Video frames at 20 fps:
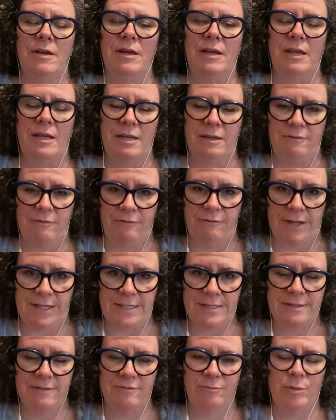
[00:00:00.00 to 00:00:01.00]
an
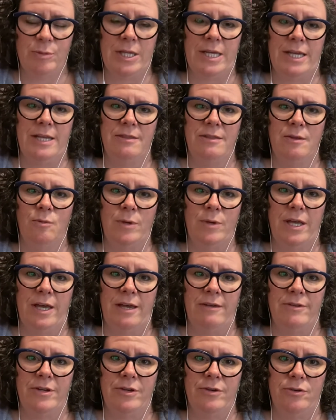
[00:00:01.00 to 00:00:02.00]
invasive plant that we
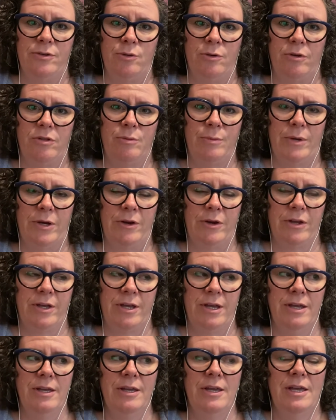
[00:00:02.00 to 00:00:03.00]
have here in North
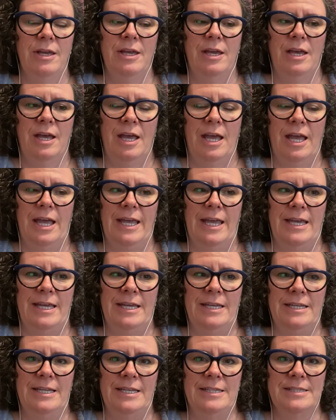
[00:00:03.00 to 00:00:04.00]
America,
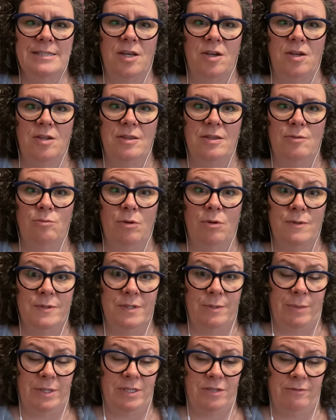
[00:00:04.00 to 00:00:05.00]
and it's called the Rosa
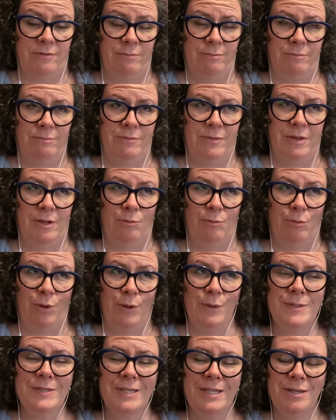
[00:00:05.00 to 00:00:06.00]

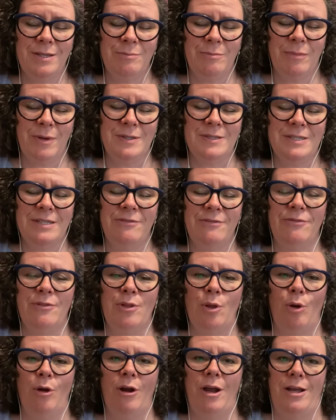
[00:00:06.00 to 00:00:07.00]

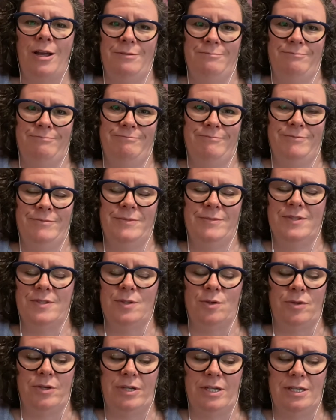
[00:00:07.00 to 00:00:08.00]
Multiflora.
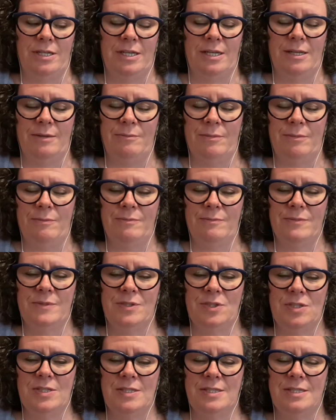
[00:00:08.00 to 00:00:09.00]
Sorry, I'm
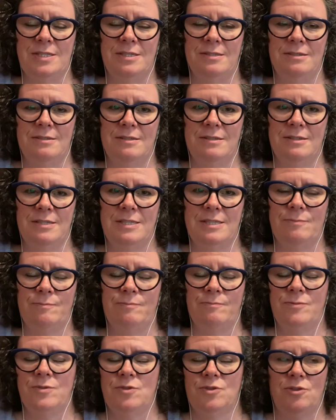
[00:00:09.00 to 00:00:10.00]
just
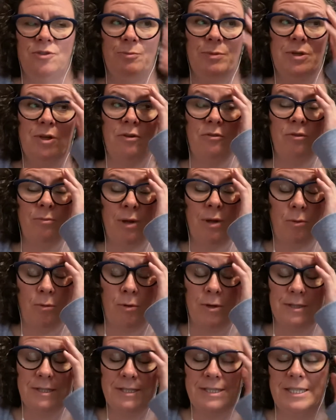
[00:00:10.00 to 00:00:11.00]
tripping over my
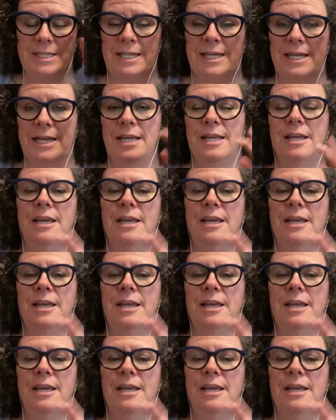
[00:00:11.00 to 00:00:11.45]
words today.